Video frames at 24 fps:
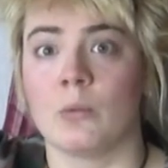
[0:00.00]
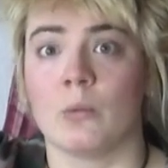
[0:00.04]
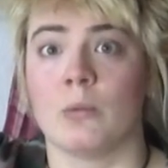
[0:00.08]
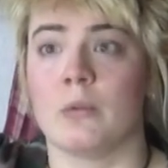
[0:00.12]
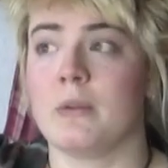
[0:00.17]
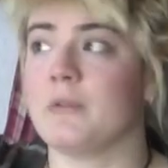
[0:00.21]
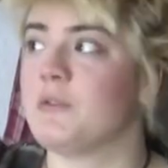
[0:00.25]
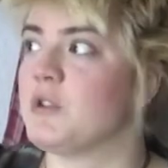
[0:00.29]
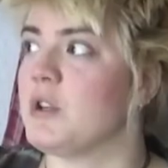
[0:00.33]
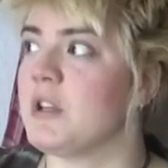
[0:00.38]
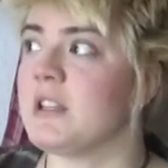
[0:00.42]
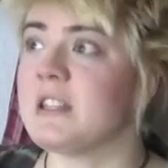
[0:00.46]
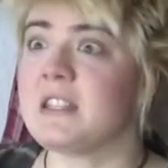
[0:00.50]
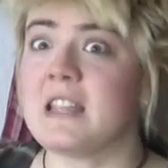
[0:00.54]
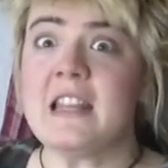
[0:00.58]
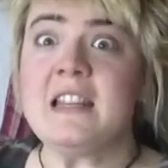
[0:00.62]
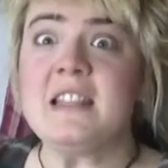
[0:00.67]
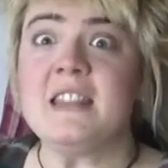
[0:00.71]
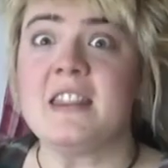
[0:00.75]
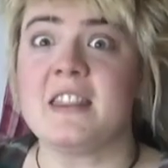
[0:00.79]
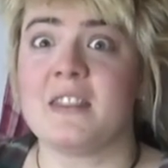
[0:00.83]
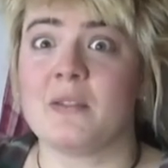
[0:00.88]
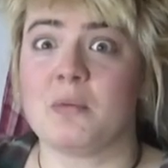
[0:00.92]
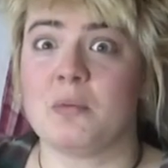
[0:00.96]
We've just hit
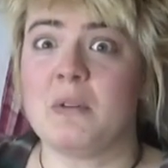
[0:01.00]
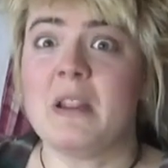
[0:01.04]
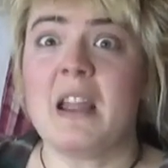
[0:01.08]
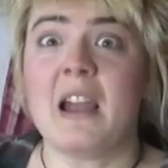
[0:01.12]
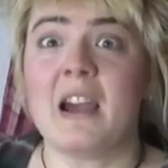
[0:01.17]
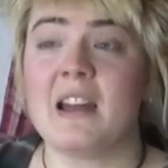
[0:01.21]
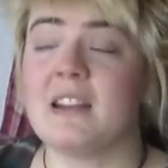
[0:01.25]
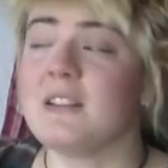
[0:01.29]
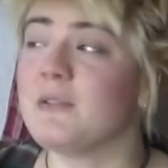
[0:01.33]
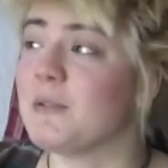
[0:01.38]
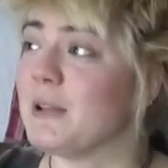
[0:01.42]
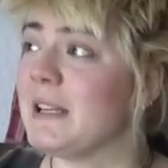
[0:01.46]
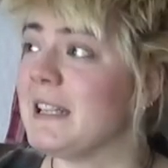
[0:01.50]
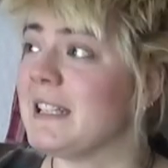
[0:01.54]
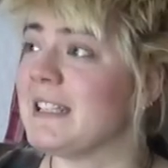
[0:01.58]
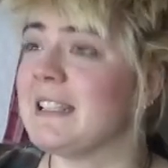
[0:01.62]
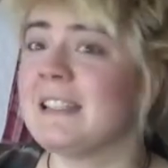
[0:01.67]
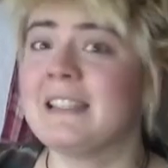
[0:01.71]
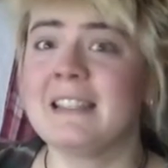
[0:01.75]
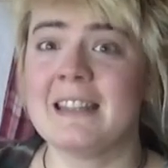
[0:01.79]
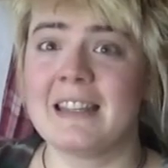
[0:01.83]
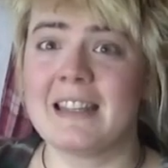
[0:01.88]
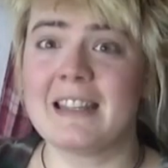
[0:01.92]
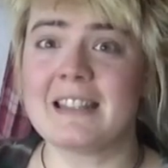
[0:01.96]
300.
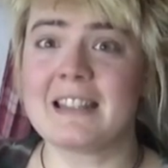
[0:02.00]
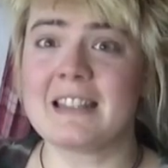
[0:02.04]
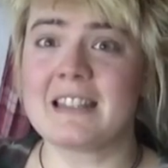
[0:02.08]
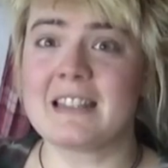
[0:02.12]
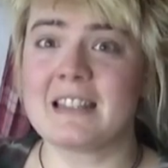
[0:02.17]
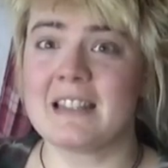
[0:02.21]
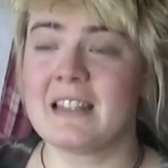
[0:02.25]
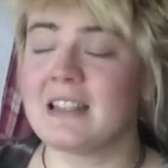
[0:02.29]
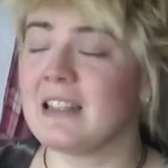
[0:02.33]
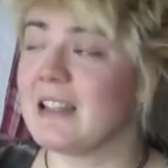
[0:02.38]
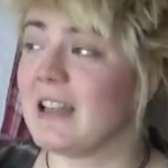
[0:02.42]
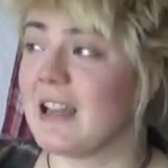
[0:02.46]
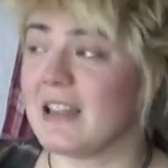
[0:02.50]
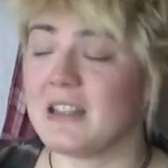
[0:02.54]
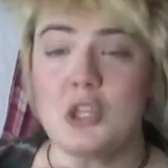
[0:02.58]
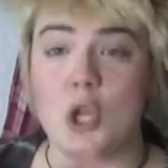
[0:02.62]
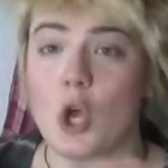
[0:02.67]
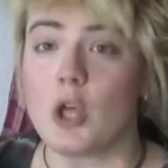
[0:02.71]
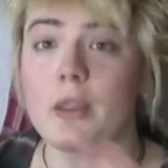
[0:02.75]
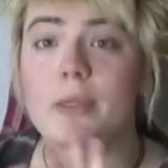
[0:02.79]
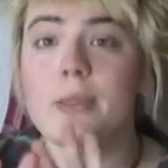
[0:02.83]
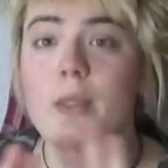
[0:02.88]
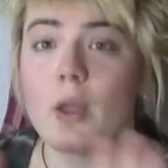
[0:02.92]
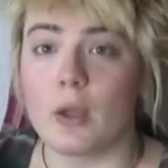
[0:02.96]
This is
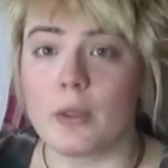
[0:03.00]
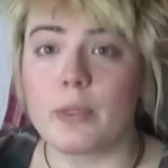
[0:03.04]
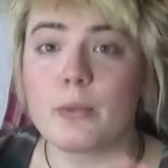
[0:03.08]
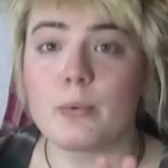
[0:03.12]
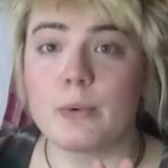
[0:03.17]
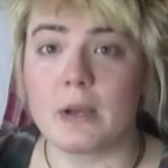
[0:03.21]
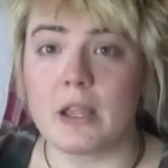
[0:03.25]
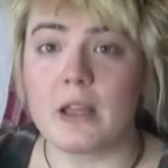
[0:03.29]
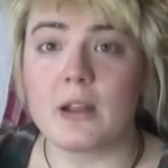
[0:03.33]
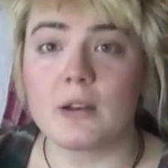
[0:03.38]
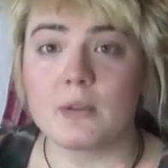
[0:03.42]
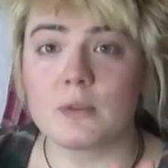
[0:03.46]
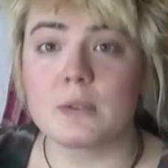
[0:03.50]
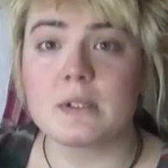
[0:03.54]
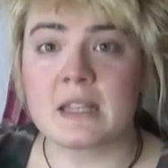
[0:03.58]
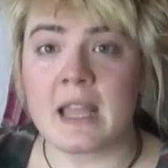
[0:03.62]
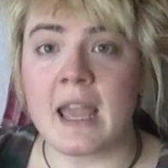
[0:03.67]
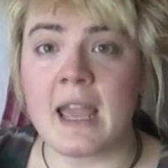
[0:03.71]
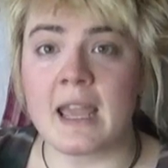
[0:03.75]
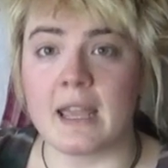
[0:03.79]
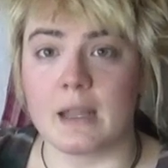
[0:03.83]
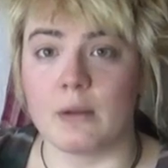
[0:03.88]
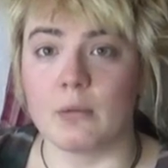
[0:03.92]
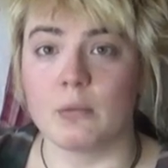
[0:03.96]
not not
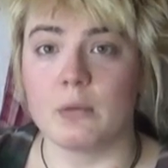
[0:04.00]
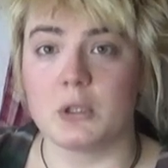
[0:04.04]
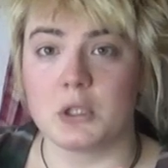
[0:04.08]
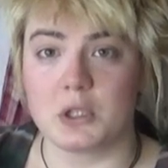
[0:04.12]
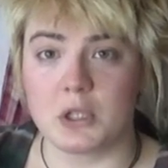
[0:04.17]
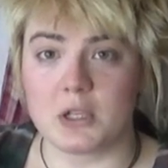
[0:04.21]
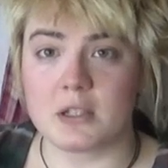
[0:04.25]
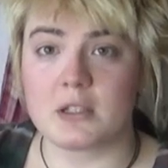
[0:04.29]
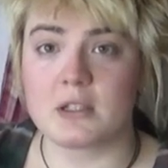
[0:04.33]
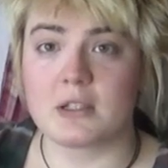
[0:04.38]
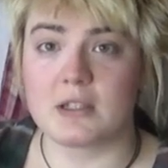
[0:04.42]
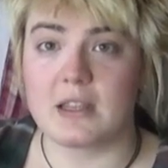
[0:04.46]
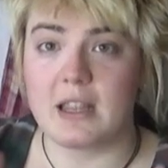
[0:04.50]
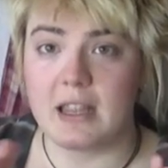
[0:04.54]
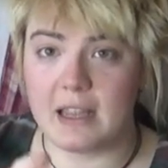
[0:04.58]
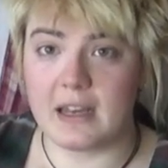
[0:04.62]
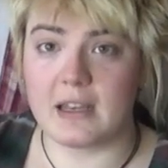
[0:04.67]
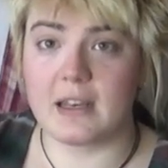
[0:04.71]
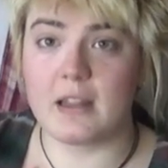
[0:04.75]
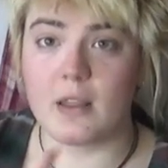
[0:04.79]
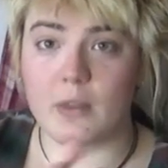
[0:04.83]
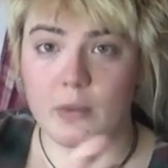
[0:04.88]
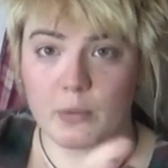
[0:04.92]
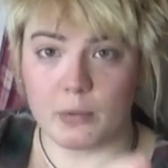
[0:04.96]
300k. We just
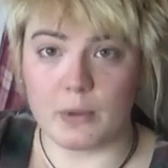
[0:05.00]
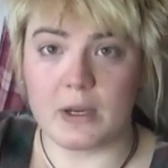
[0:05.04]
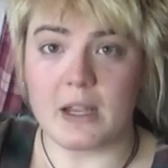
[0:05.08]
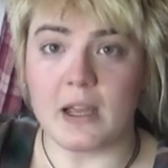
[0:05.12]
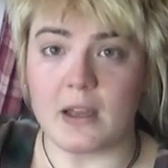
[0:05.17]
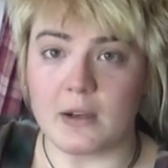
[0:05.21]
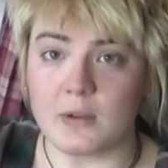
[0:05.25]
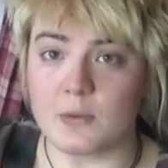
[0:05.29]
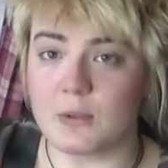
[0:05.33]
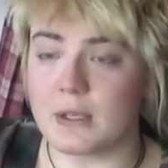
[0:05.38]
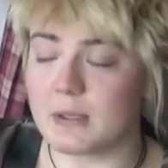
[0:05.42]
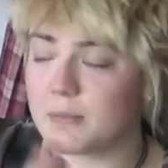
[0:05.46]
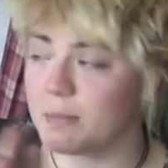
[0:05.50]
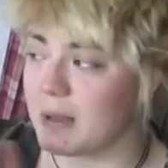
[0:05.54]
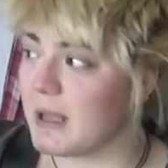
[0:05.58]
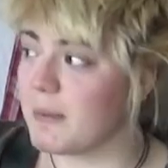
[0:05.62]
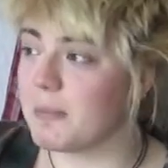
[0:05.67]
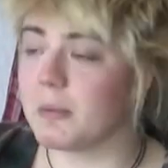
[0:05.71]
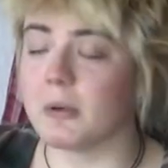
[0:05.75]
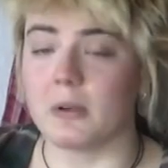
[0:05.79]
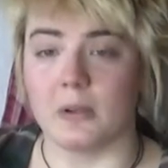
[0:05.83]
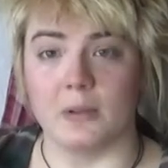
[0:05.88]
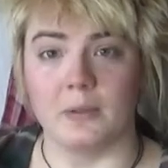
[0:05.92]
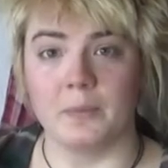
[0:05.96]
hit 300
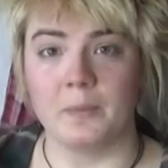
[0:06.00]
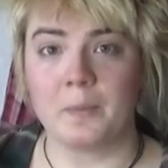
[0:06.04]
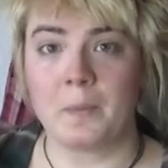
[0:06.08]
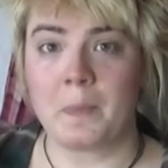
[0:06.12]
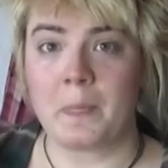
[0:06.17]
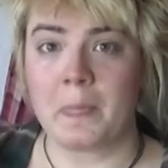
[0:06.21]
people